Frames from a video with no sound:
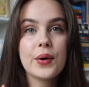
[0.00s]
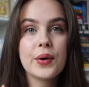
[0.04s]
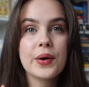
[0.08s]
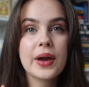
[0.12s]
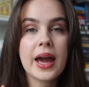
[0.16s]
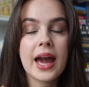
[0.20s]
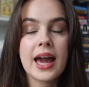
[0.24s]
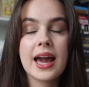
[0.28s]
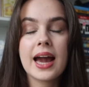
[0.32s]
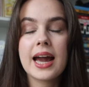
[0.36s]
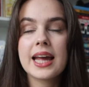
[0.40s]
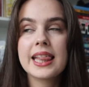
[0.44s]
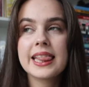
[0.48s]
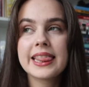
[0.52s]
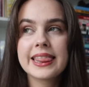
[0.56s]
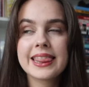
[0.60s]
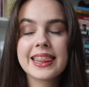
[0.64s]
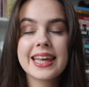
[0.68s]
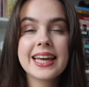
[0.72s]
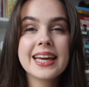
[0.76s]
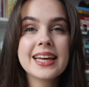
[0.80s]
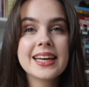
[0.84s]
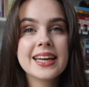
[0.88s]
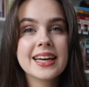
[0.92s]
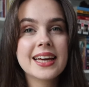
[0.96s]
Okay, I
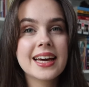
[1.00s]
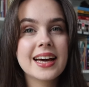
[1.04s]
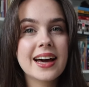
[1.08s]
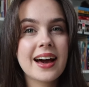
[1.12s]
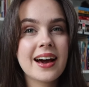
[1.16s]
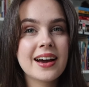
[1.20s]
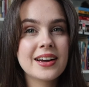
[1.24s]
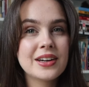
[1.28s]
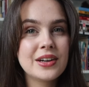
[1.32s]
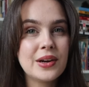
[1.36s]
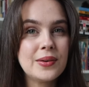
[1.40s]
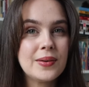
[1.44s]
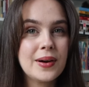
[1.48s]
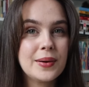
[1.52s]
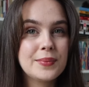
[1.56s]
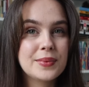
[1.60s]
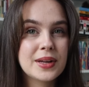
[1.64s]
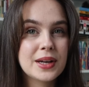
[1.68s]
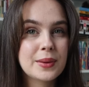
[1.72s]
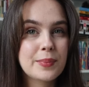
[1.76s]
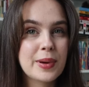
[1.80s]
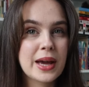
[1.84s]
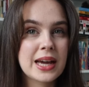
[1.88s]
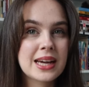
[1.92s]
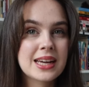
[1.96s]
think I know what I'm
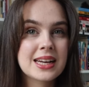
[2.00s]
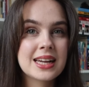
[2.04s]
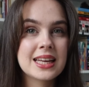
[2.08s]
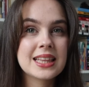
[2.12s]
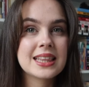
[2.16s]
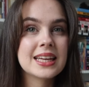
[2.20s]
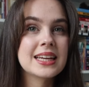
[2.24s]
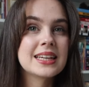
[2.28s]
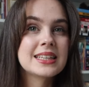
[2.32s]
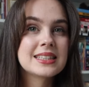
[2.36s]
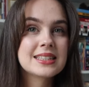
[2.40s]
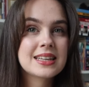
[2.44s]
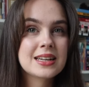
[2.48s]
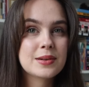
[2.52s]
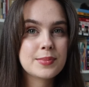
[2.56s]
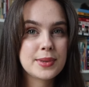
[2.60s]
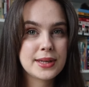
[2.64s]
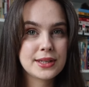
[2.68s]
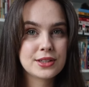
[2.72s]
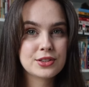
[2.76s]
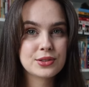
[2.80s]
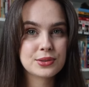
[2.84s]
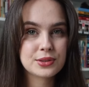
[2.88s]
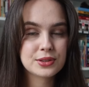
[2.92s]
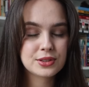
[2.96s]
gonna pick, and I think it's gonna be a
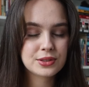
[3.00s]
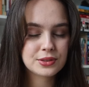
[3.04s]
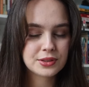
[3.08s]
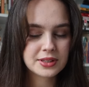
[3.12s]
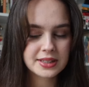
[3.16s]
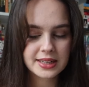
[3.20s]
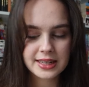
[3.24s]
short story